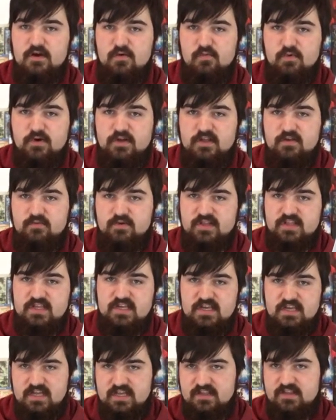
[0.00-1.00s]
Woody once
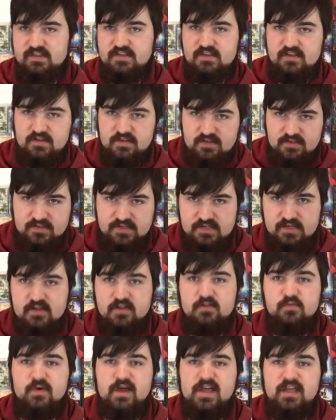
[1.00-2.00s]
he gets took
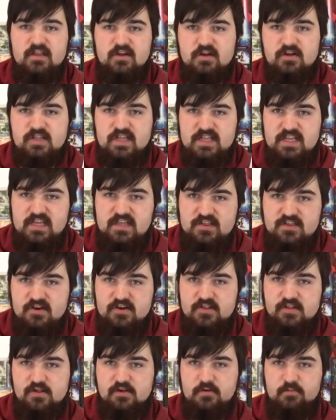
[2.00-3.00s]
him away and all. And he
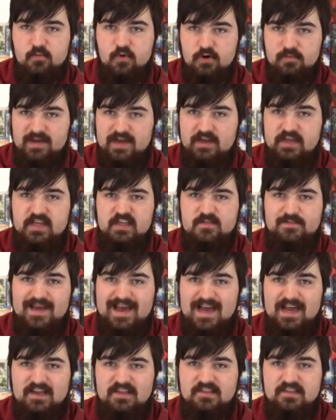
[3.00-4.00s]
starts to learn more about his
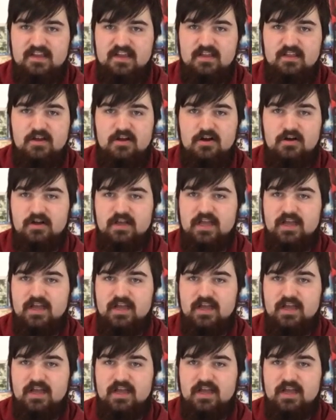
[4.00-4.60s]
past and all.